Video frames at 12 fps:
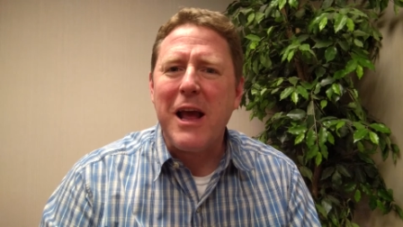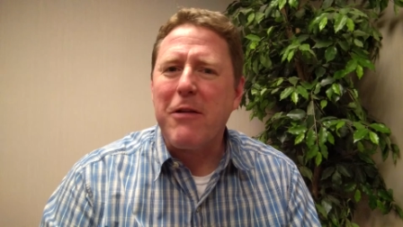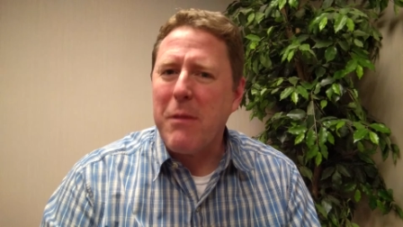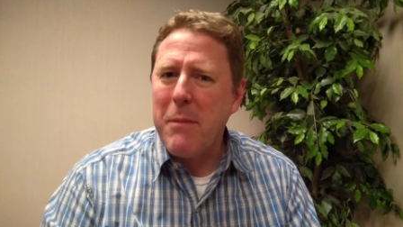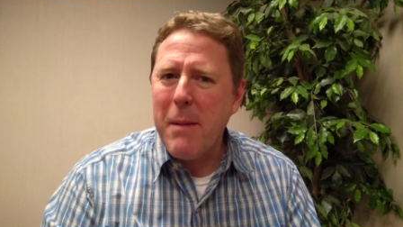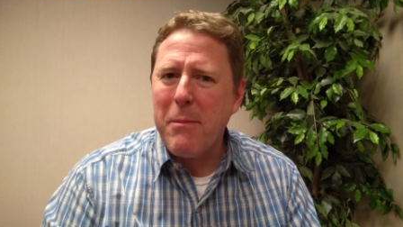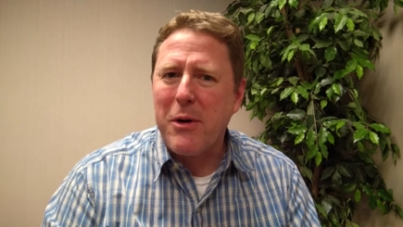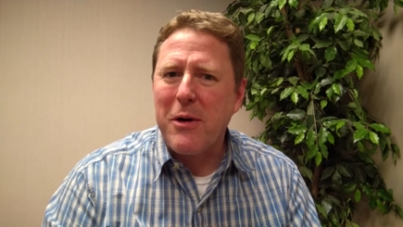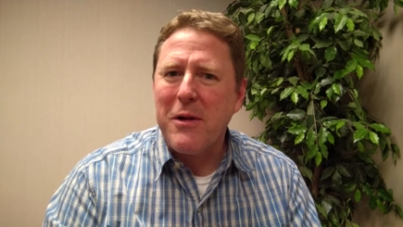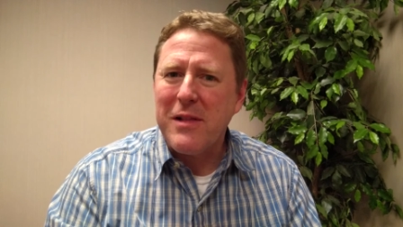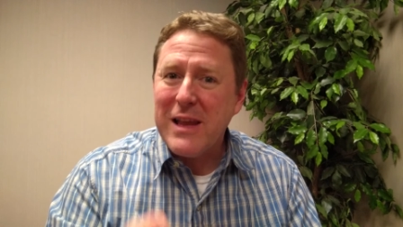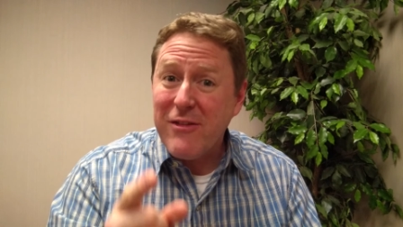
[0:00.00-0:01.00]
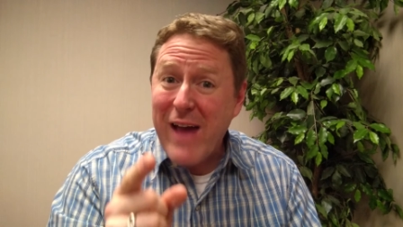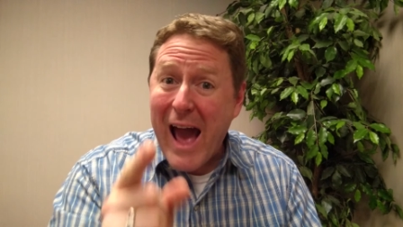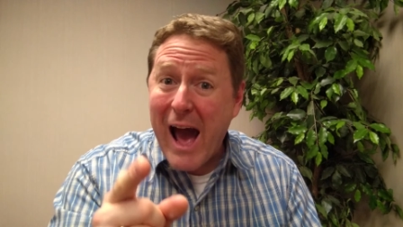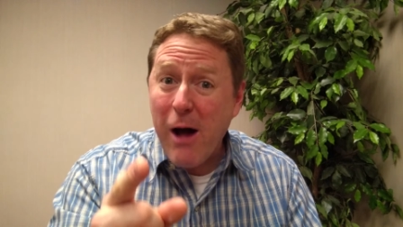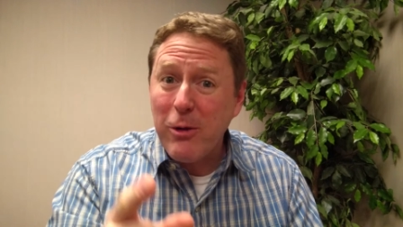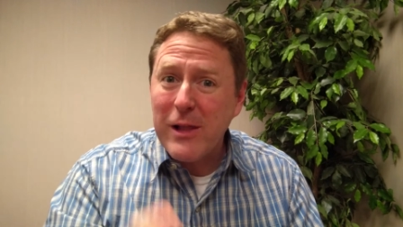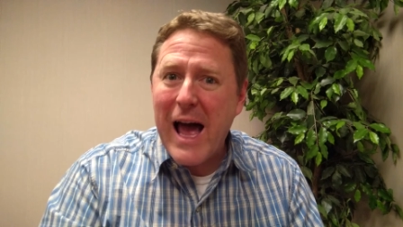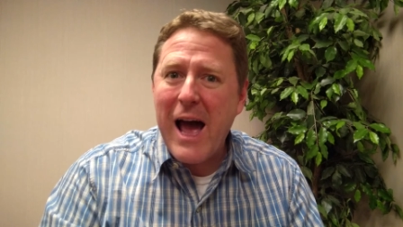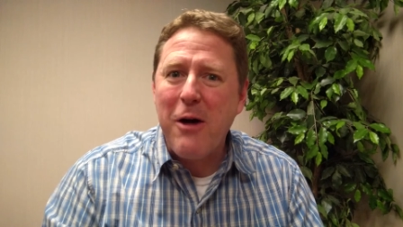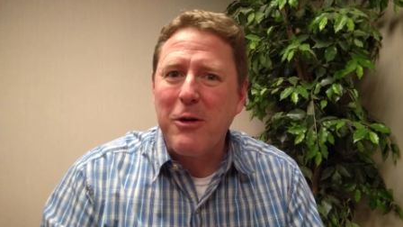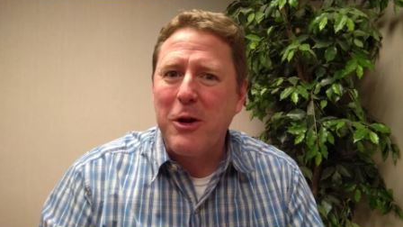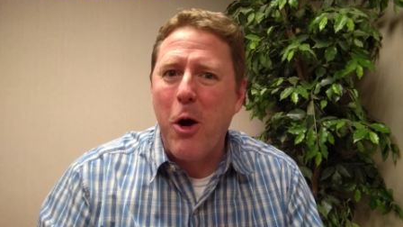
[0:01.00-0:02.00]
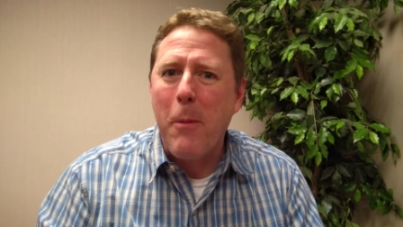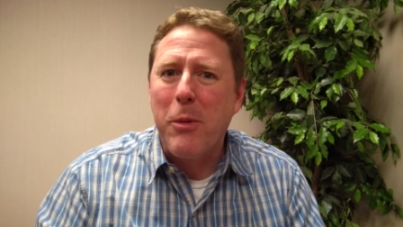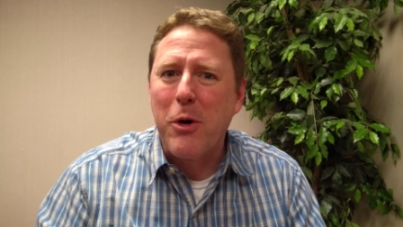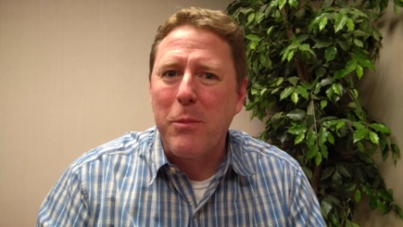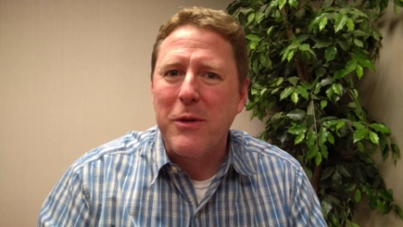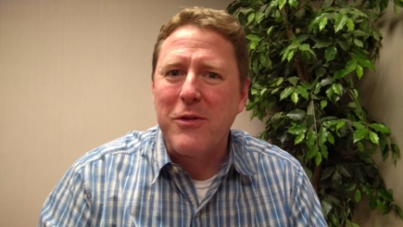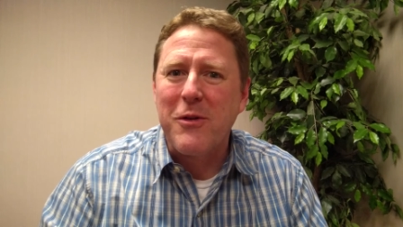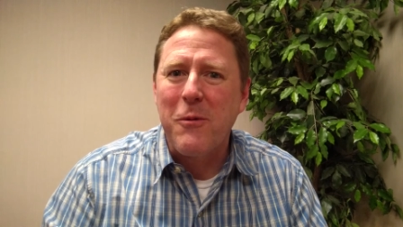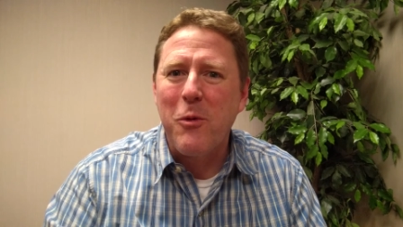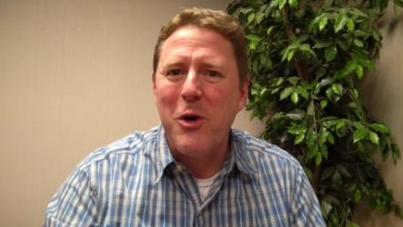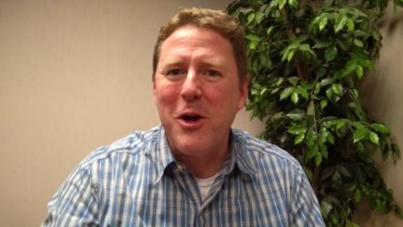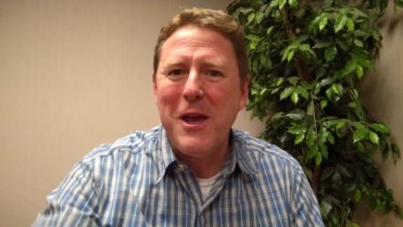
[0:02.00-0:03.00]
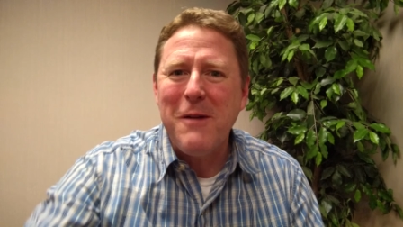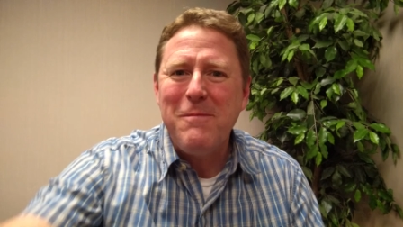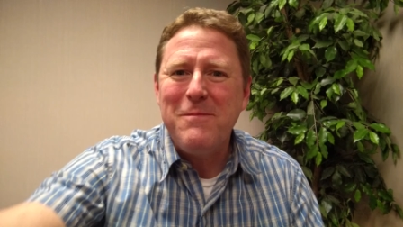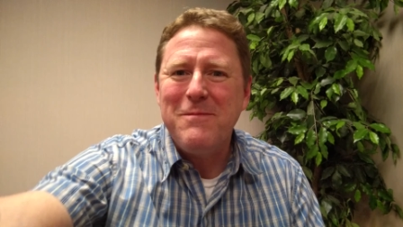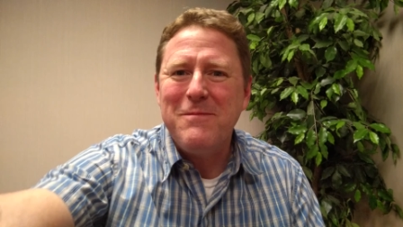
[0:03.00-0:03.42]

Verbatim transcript: And remember, live out loud and on purpose, will you?